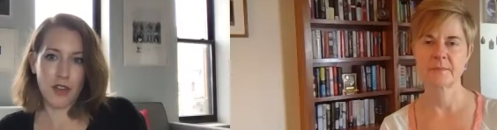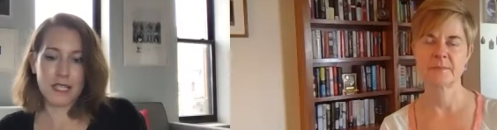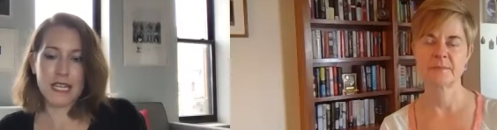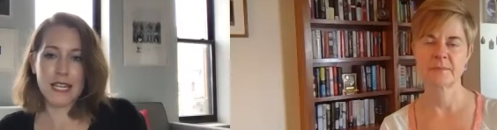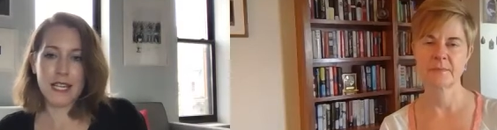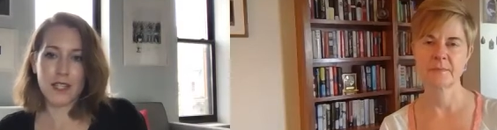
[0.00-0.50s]
Speaker 1: and to
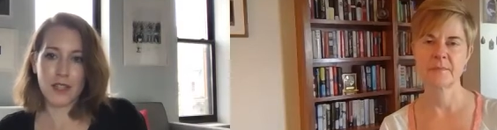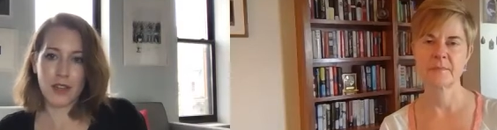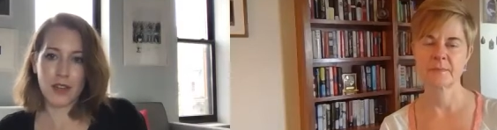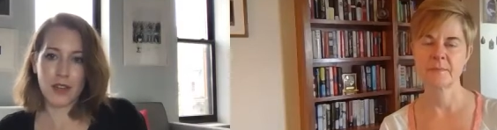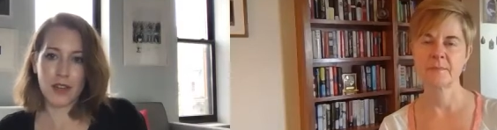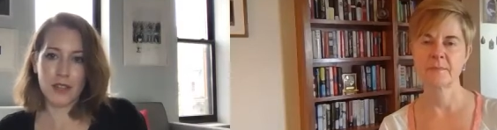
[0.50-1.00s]
need each
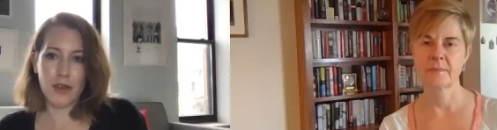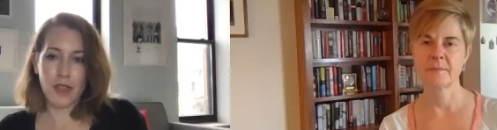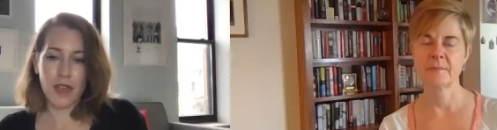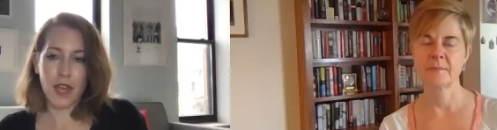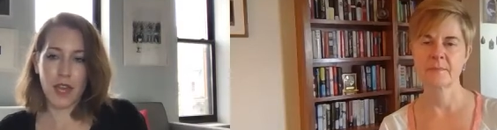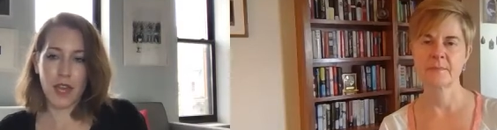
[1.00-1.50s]
other so i
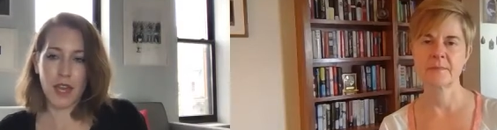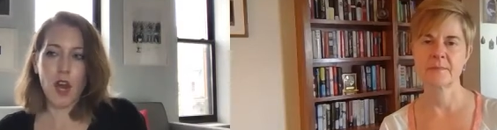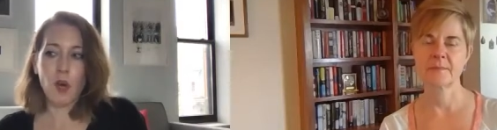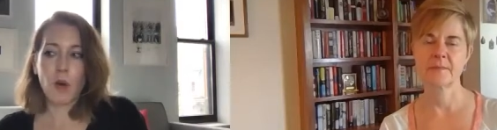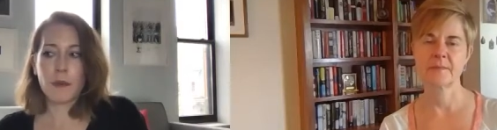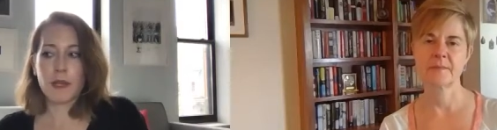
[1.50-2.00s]
think
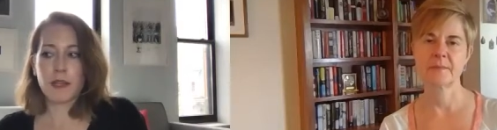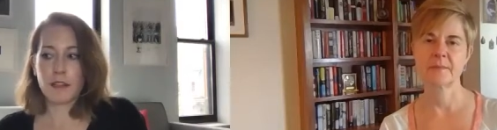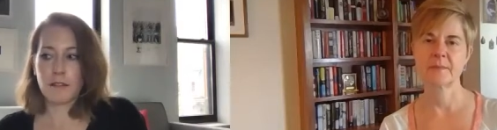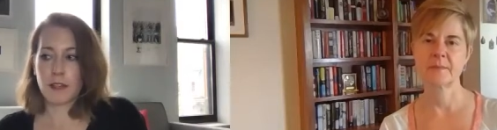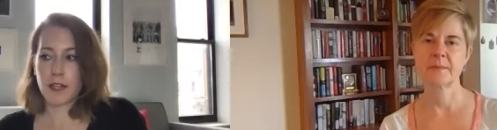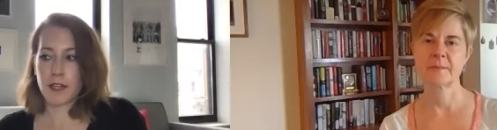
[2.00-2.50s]
when we live
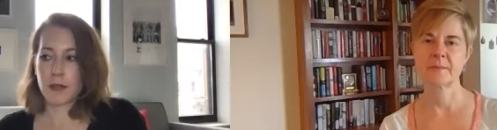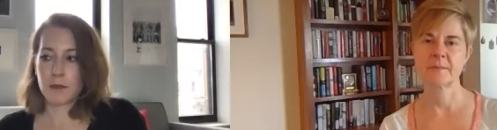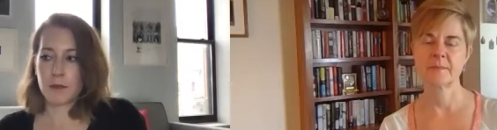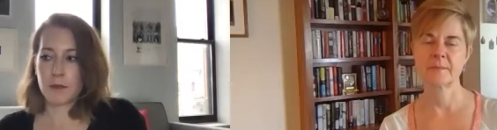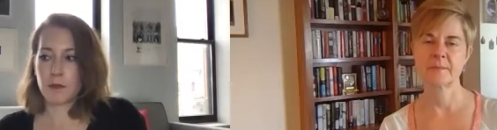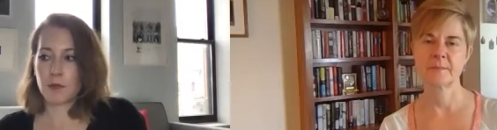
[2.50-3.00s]
in a
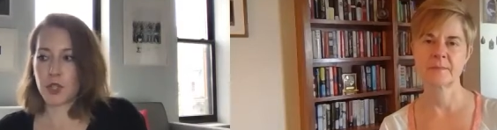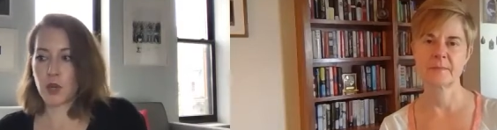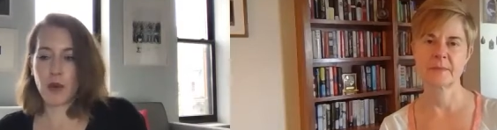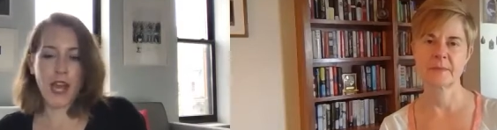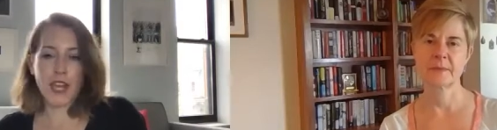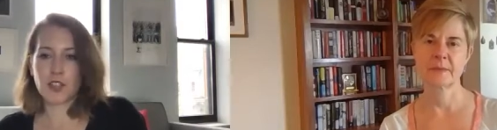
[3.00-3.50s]
you know
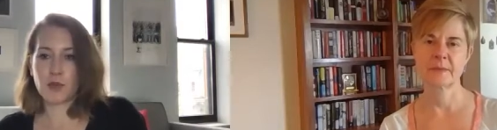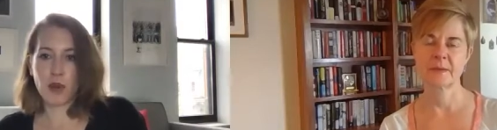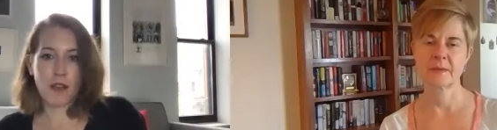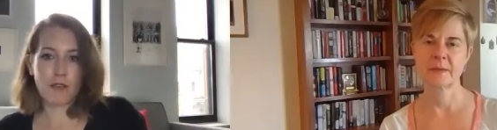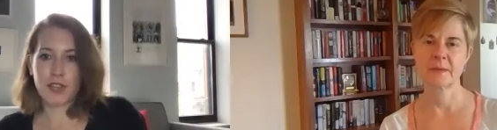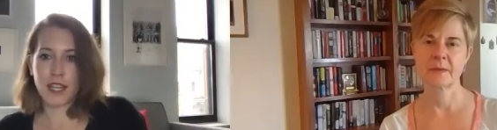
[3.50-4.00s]
an age where
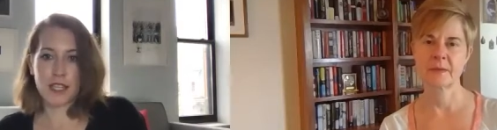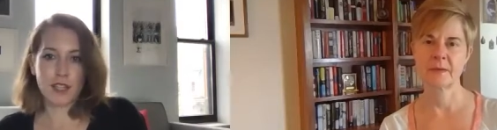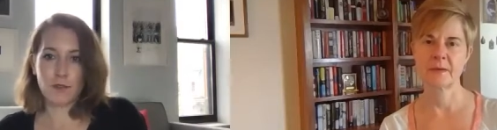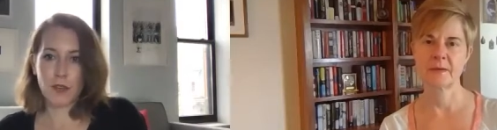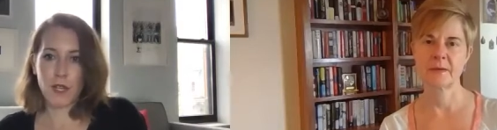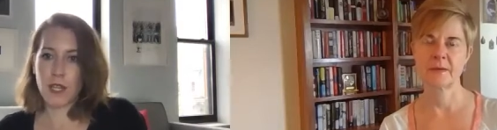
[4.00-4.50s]
everything is
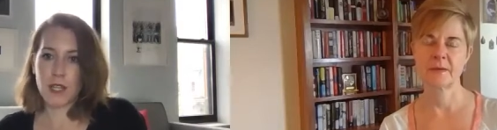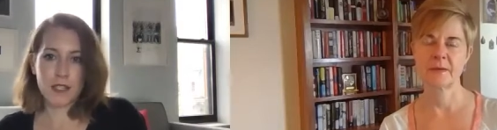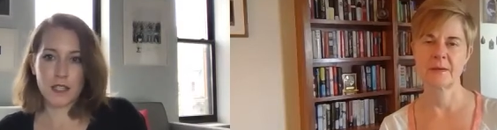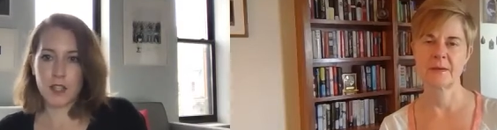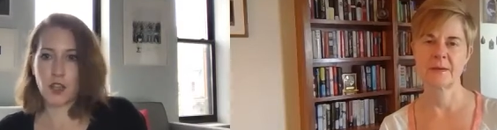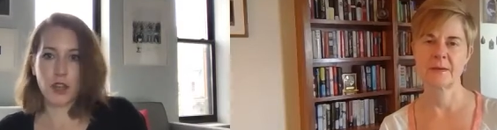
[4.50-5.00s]
convenient
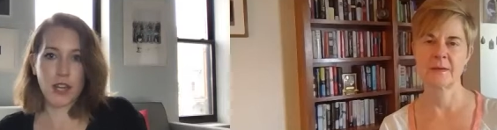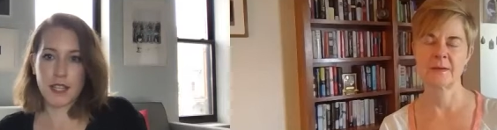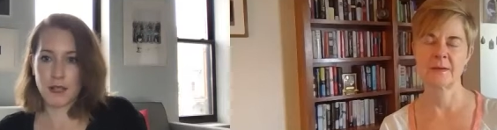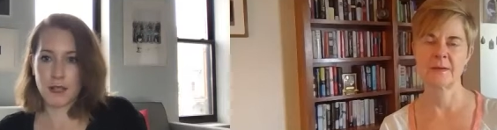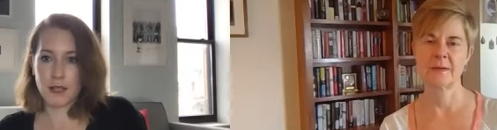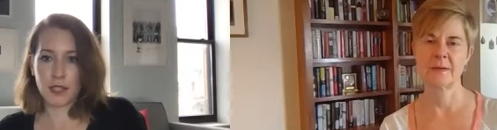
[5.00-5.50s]
and you can get
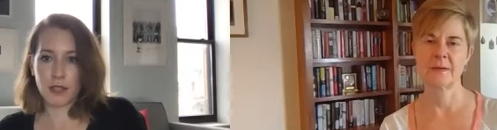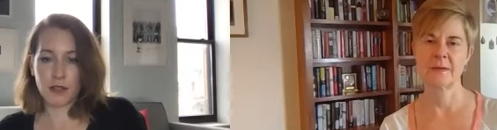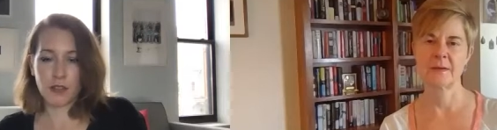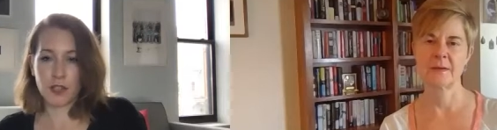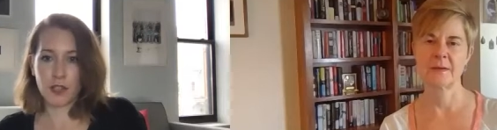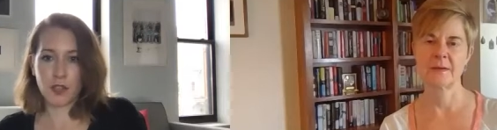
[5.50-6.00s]
something delivered
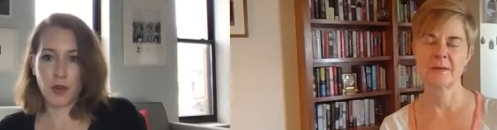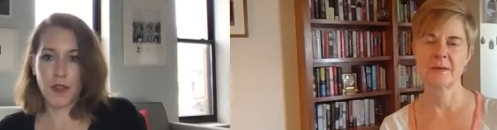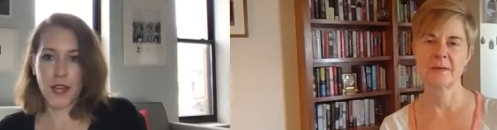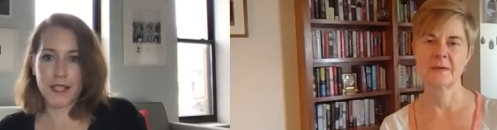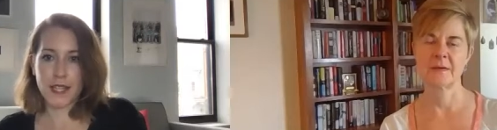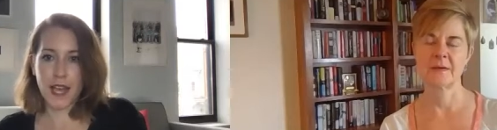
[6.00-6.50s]
to your door
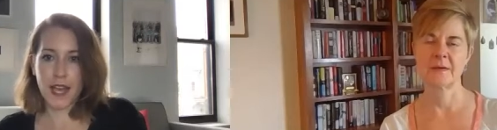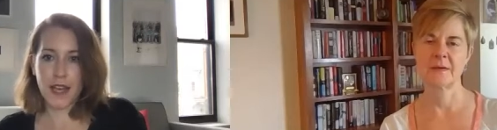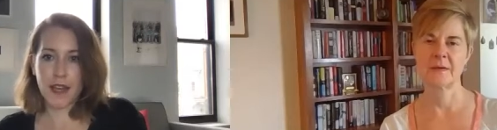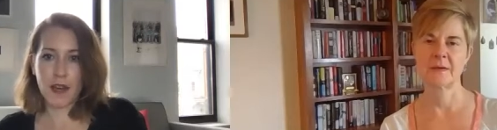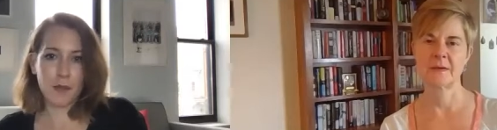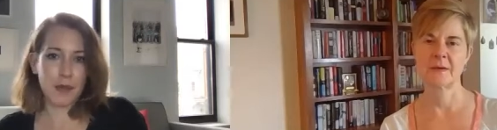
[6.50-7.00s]
that
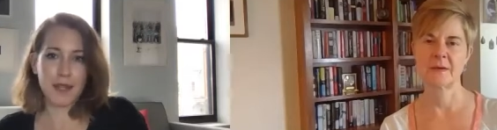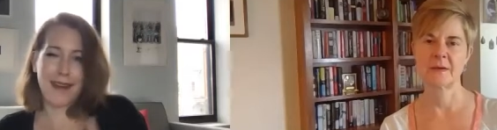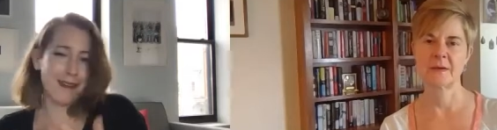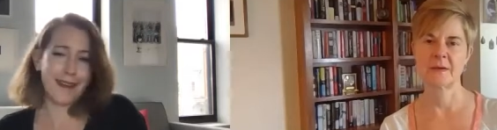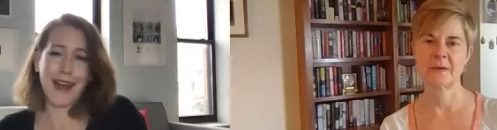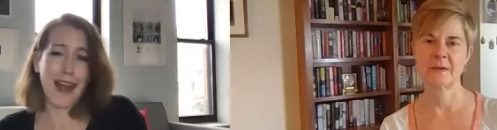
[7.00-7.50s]
day but
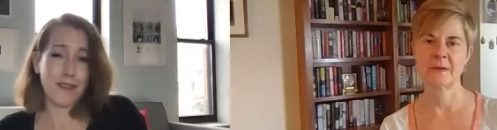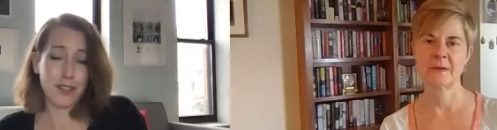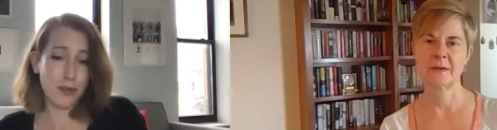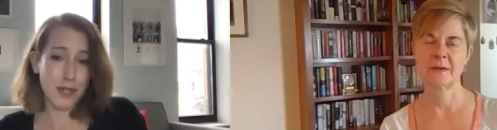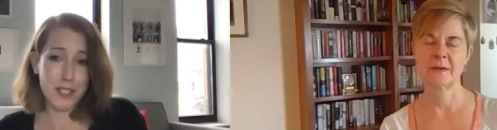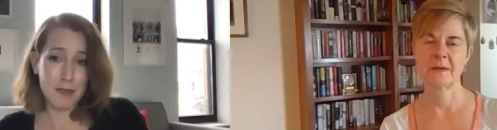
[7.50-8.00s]
not, not have to
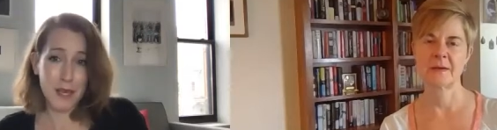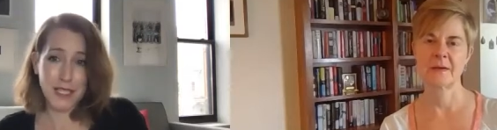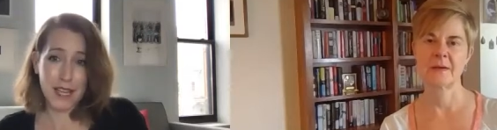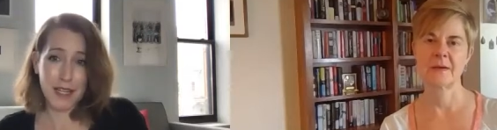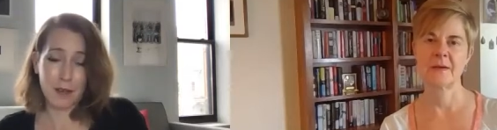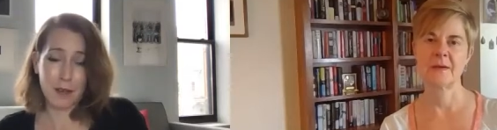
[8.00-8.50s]
really speak to
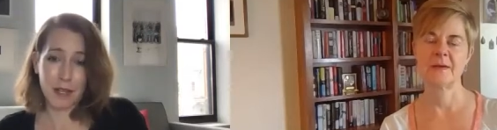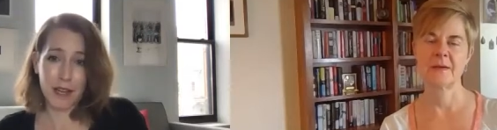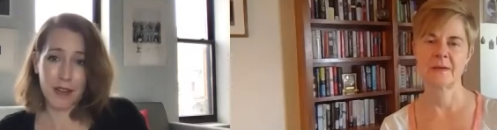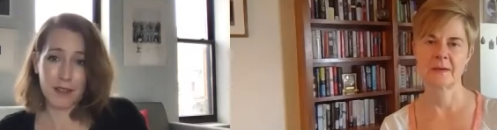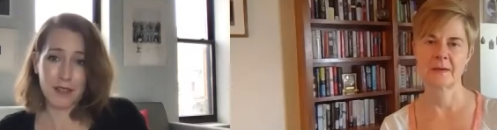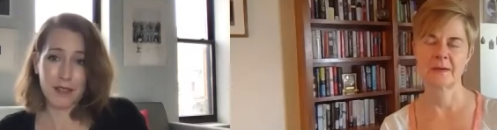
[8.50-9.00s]
anybody
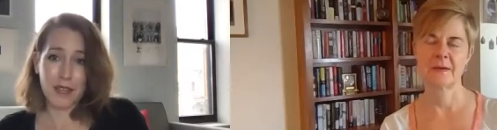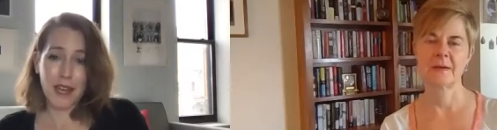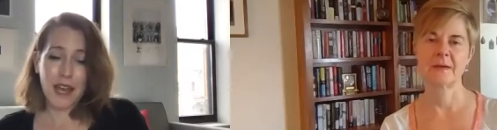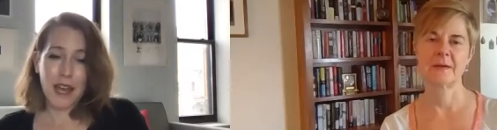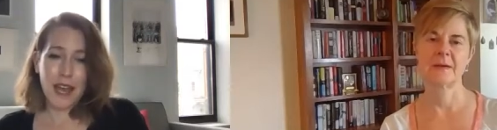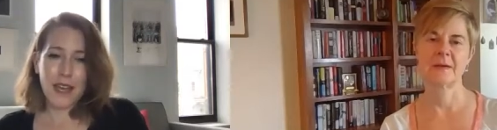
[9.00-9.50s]
else
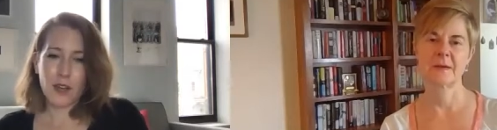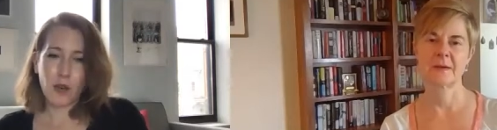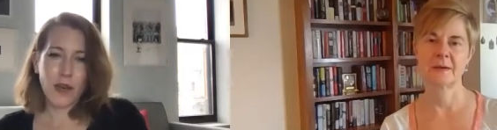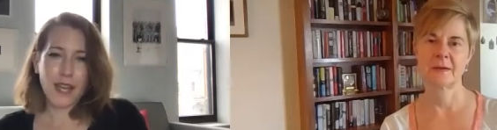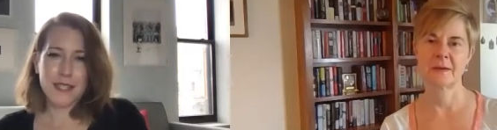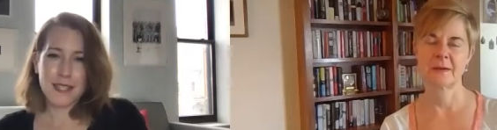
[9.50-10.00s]
it
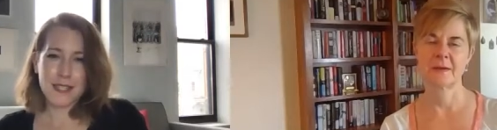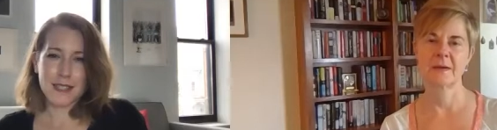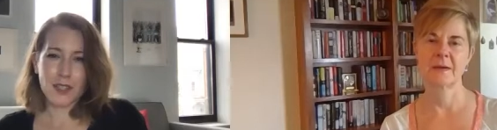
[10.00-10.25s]
creates this